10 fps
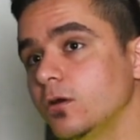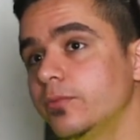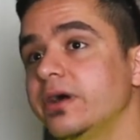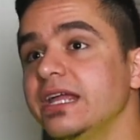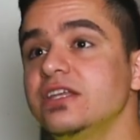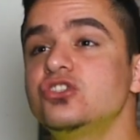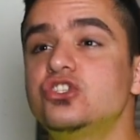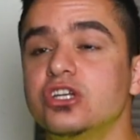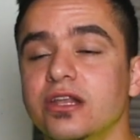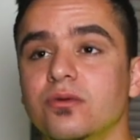But in
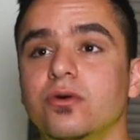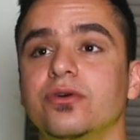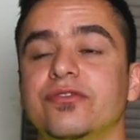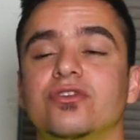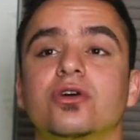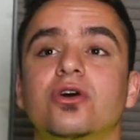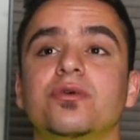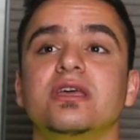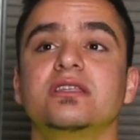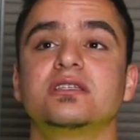general, if you're
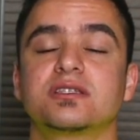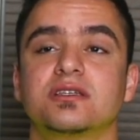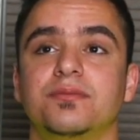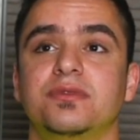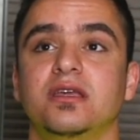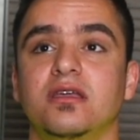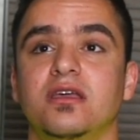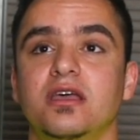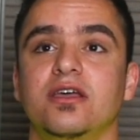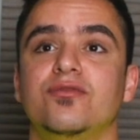going into something,
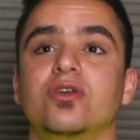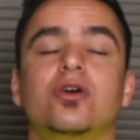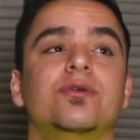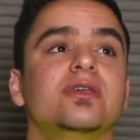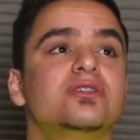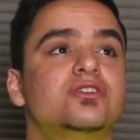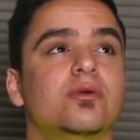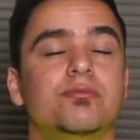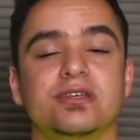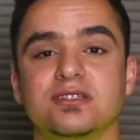if you're going into
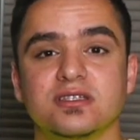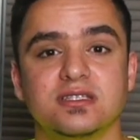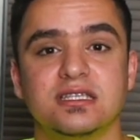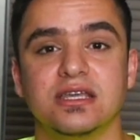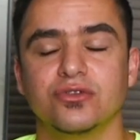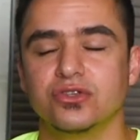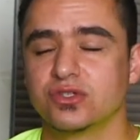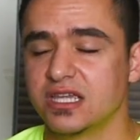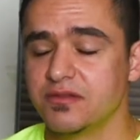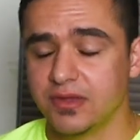a business deal, and you're
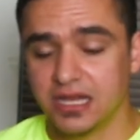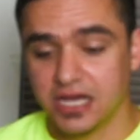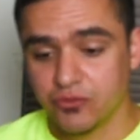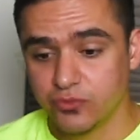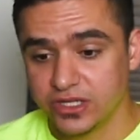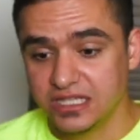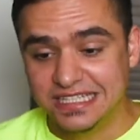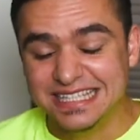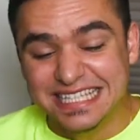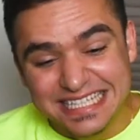saying, man, I really
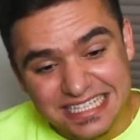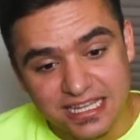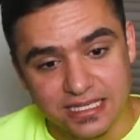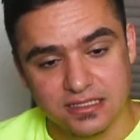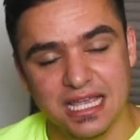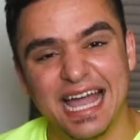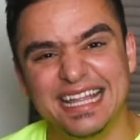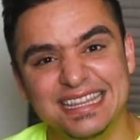need this,